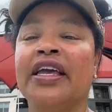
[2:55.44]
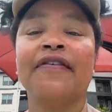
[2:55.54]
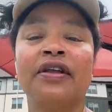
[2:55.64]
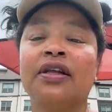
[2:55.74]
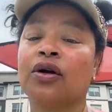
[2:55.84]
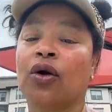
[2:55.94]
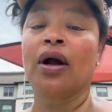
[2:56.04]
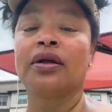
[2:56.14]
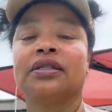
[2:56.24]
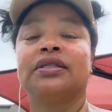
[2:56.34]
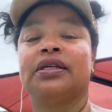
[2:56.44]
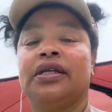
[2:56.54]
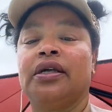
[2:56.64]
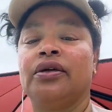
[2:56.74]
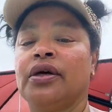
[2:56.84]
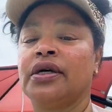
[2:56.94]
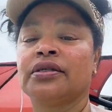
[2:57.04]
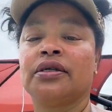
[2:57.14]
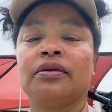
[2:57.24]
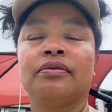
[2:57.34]
Even in a crowded city, you
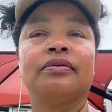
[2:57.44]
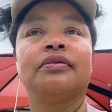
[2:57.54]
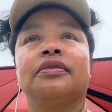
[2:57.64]
guys could